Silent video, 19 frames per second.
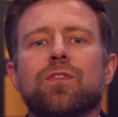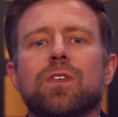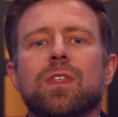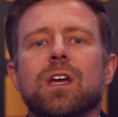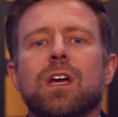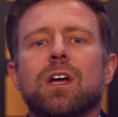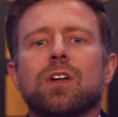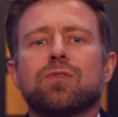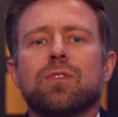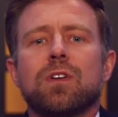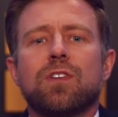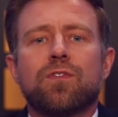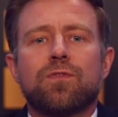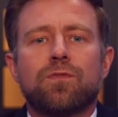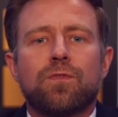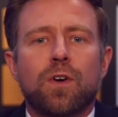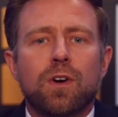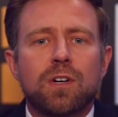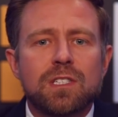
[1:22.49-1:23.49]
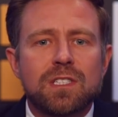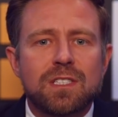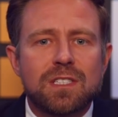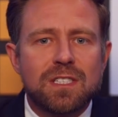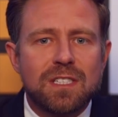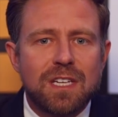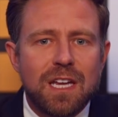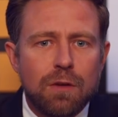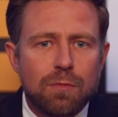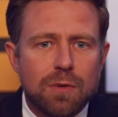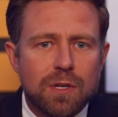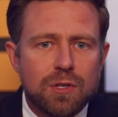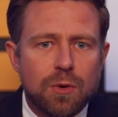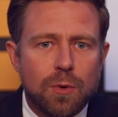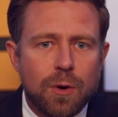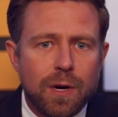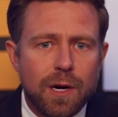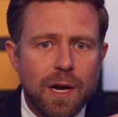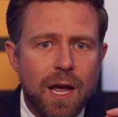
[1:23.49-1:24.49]
for the country's first ski
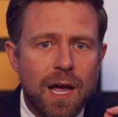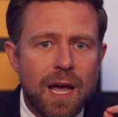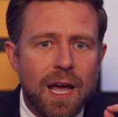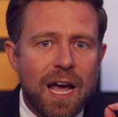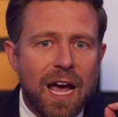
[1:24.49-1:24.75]
resort